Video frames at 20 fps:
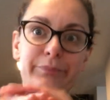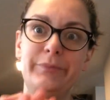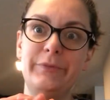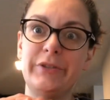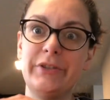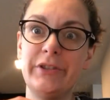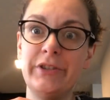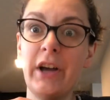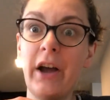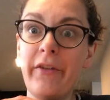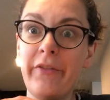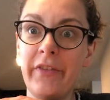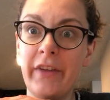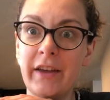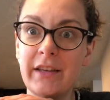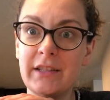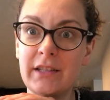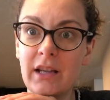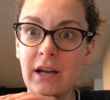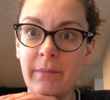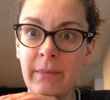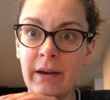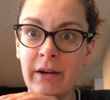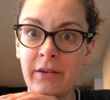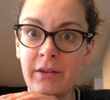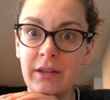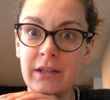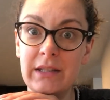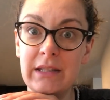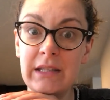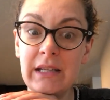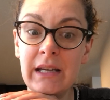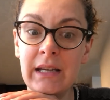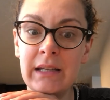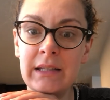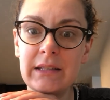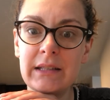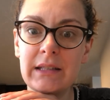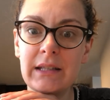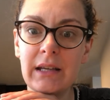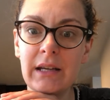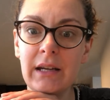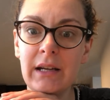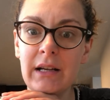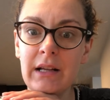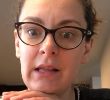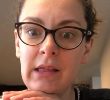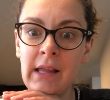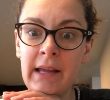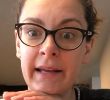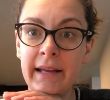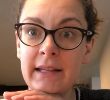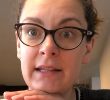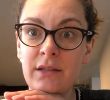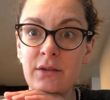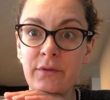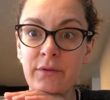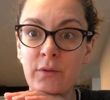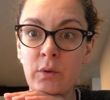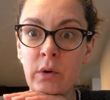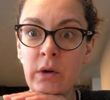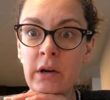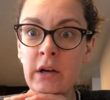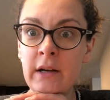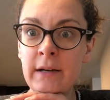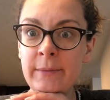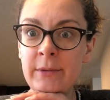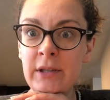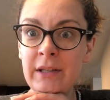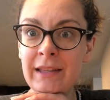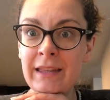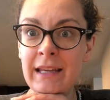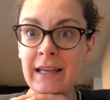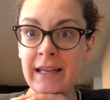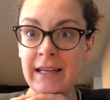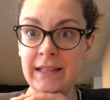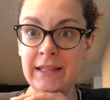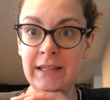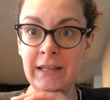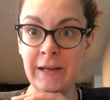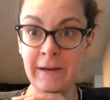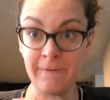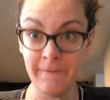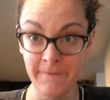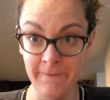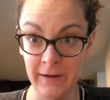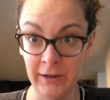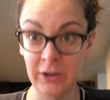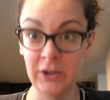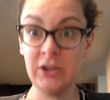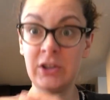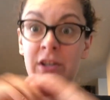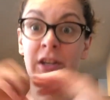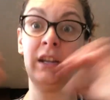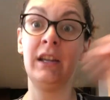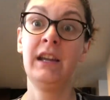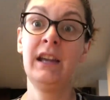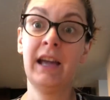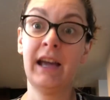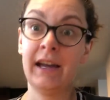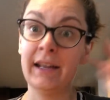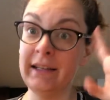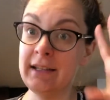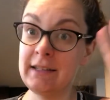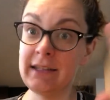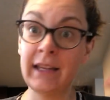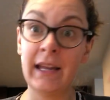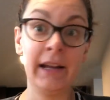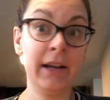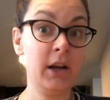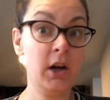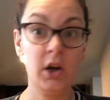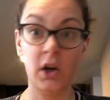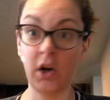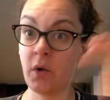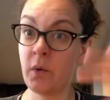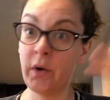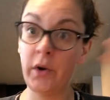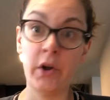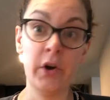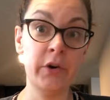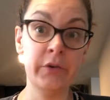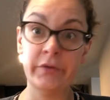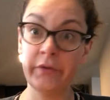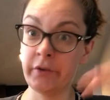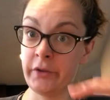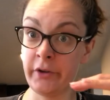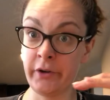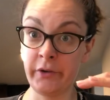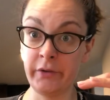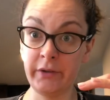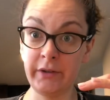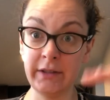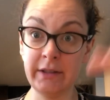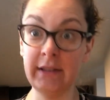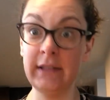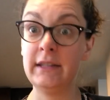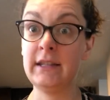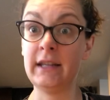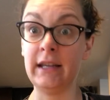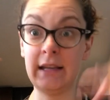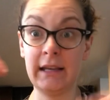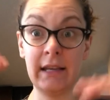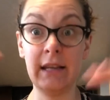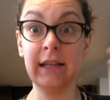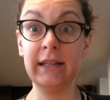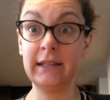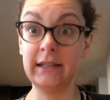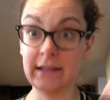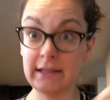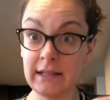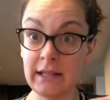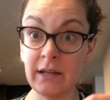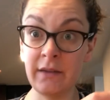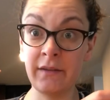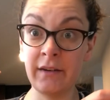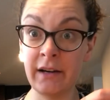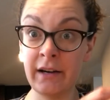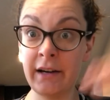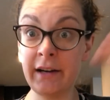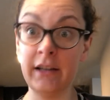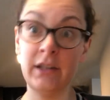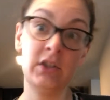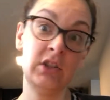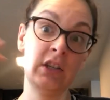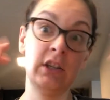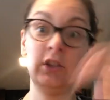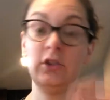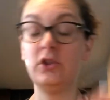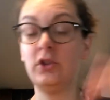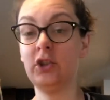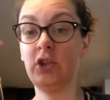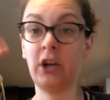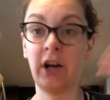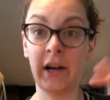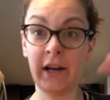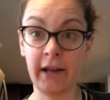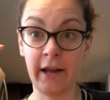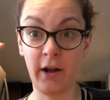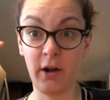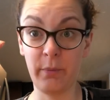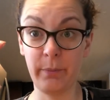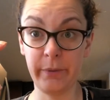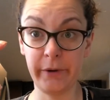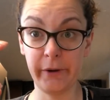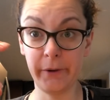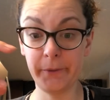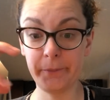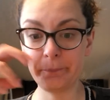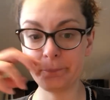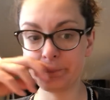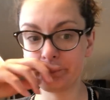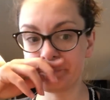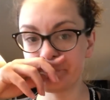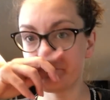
stuff that has come out of the disc like it's a foreign object, like it's an infection, and it's like going overload because it's like in a sensitive area. It's like trying to help you,